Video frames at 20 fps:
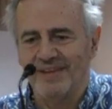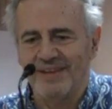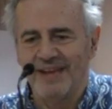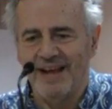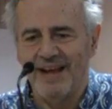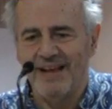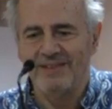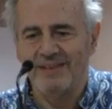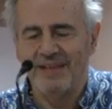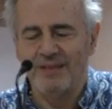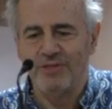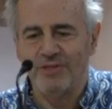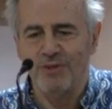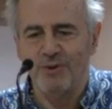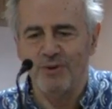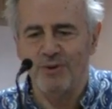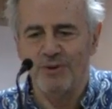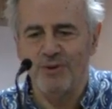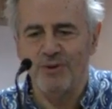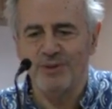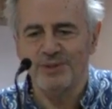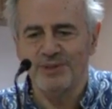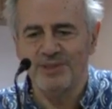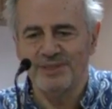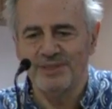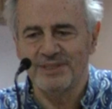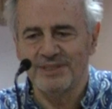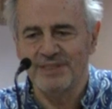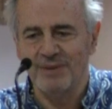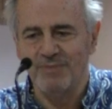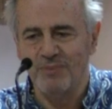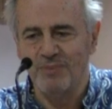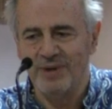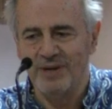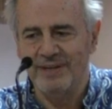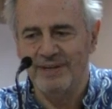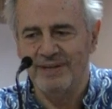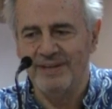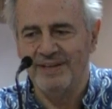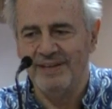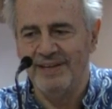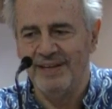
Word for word: and a theoros is someone